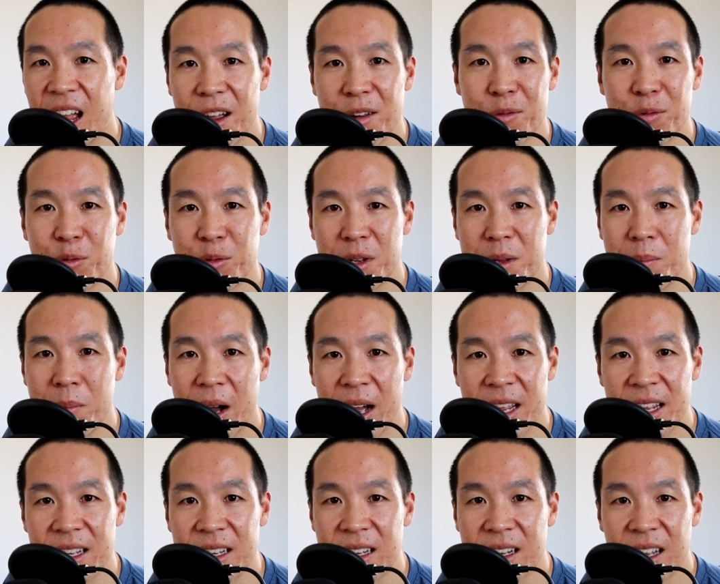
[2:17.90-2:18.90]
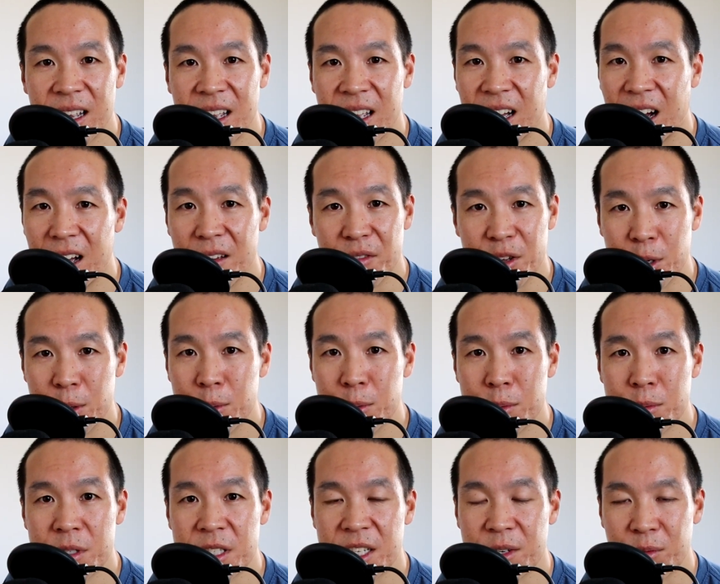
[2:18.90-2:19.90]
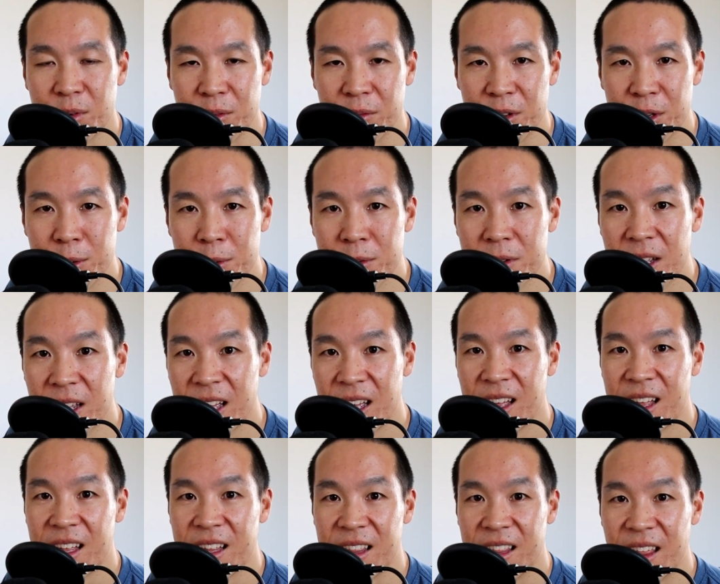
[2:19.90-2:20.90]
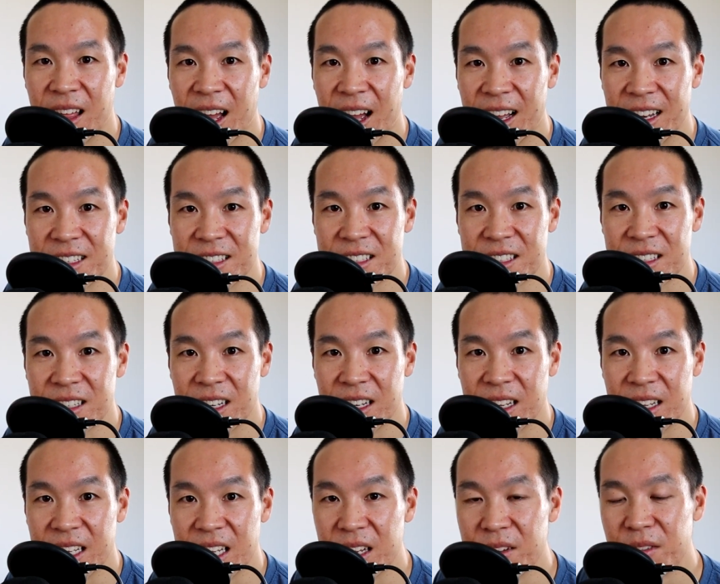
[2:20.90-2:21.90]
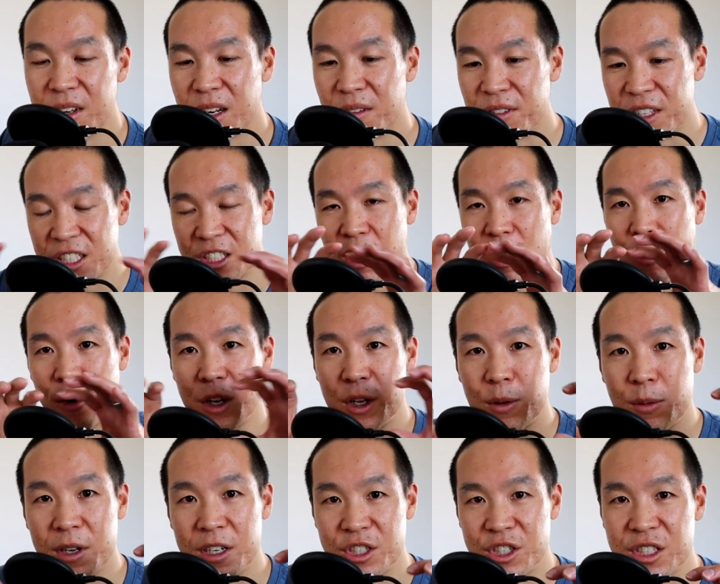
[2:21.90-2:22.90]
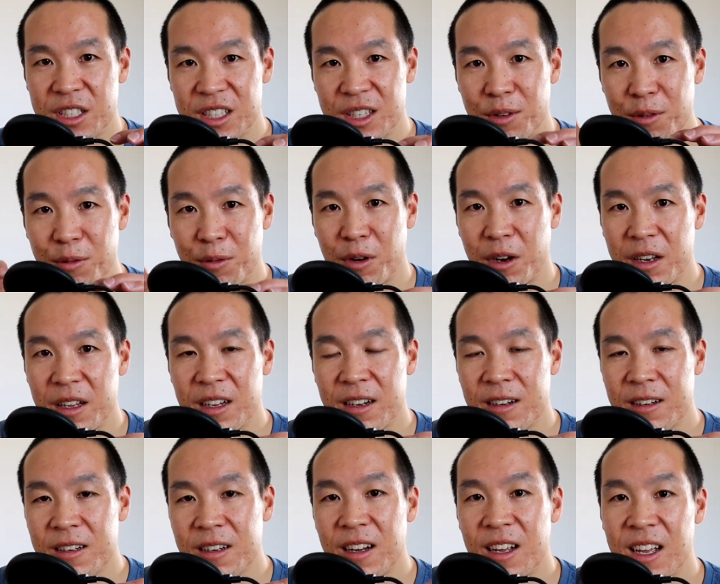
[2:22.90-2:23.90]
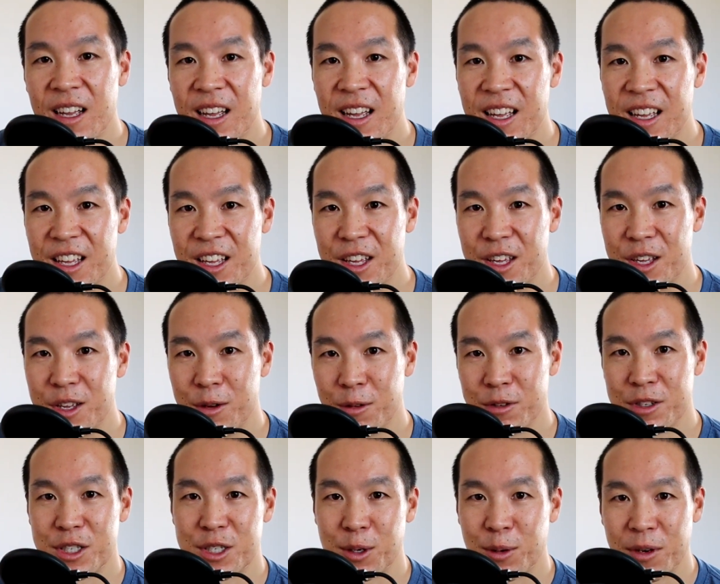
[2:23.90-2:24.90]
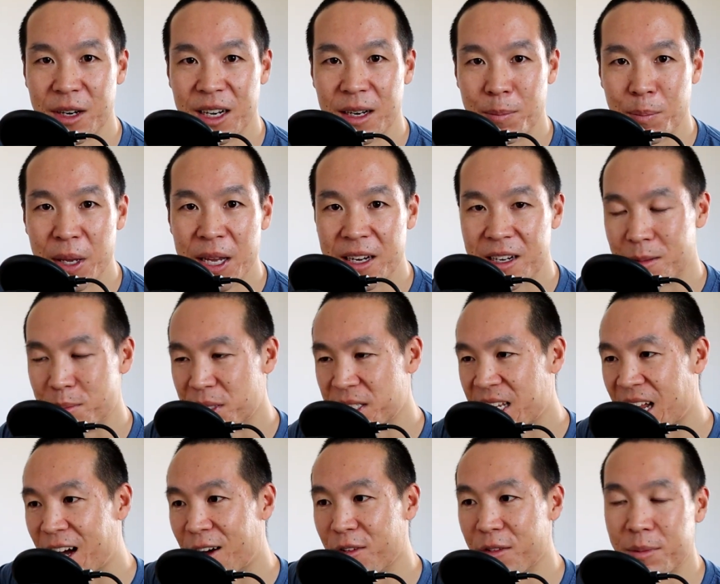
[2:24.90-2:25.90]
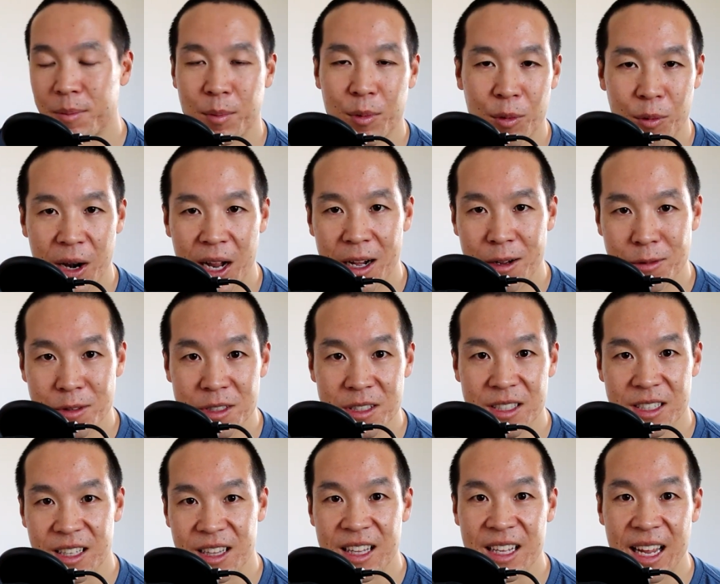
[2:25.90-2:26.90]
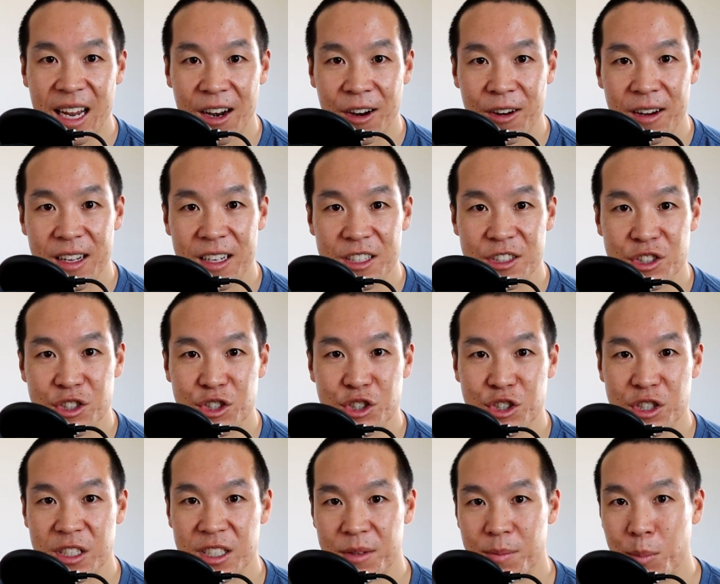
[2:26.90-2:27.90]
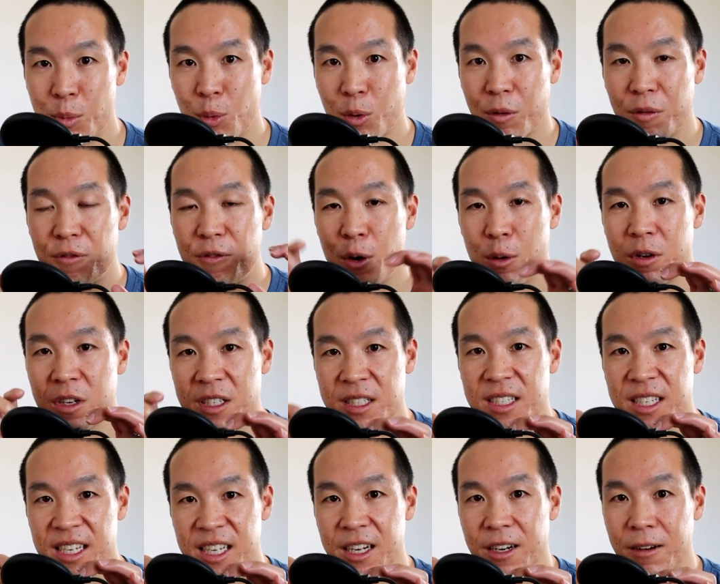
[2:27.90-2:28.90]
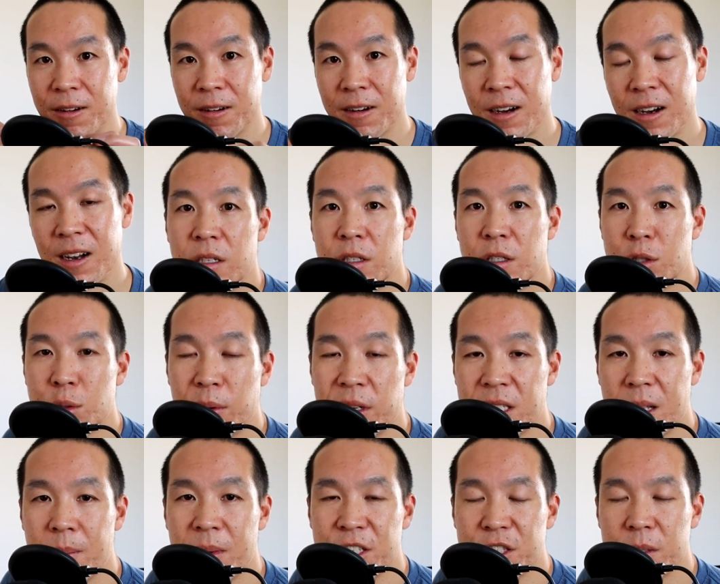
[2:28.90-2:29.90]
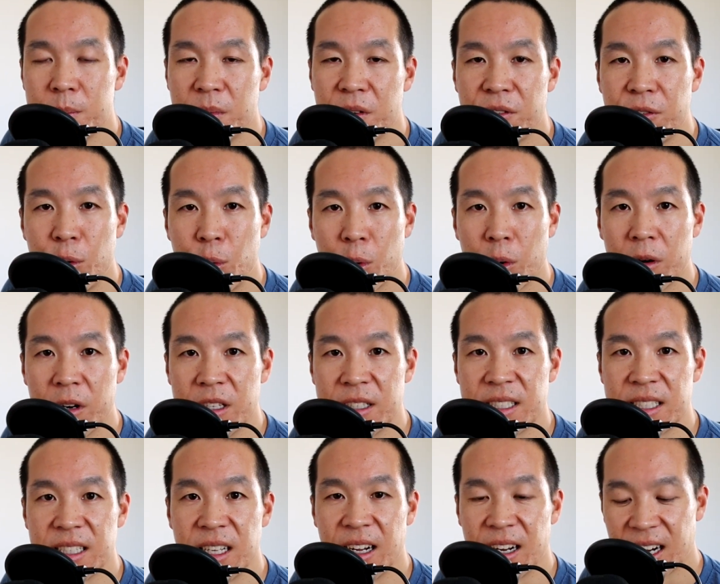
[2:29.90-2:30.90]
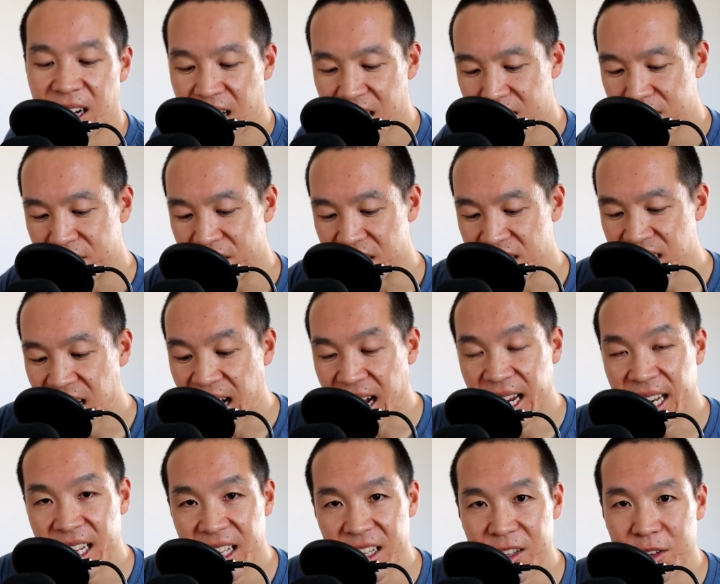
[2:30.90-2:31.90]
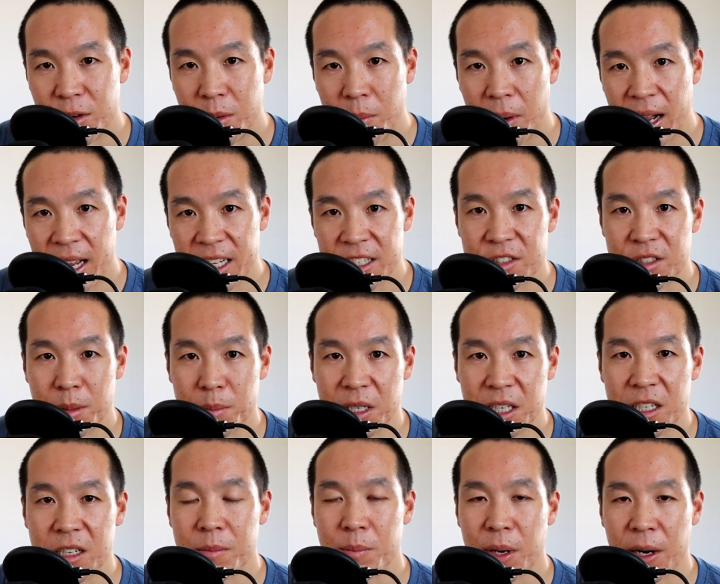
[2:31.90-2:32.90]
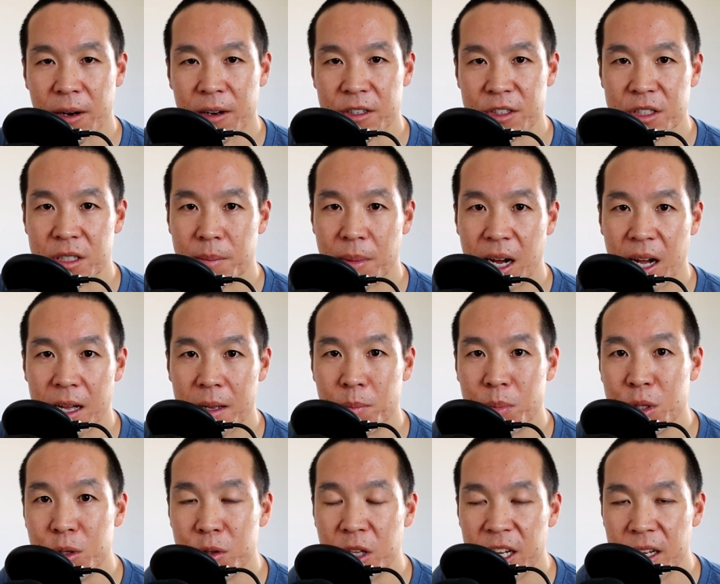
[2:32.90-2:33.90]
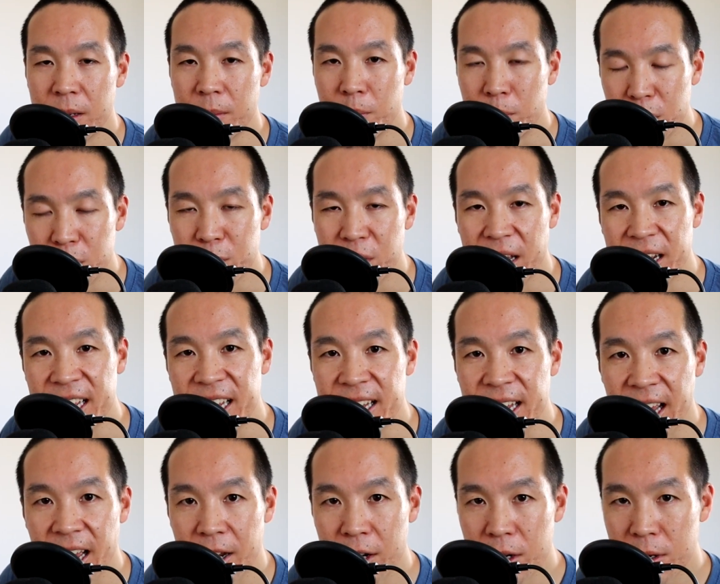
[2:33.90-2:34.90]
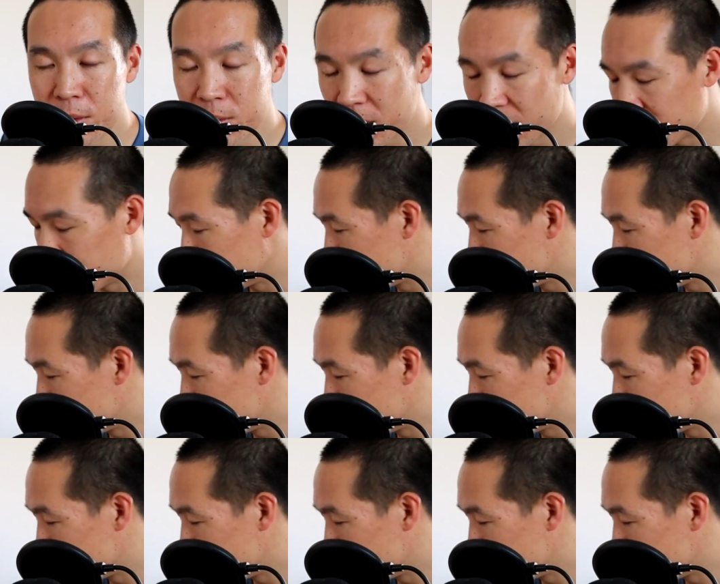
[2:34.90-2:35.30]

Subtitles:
every mic I've used and reviewed that even if it's cardioid just in the front here, you're still going to pick up sound from around the area. It's just more focused here. So as I mentioned before, it's kind of a tiny little mic. So I'm going to compare it to my Blue Yeti Nano.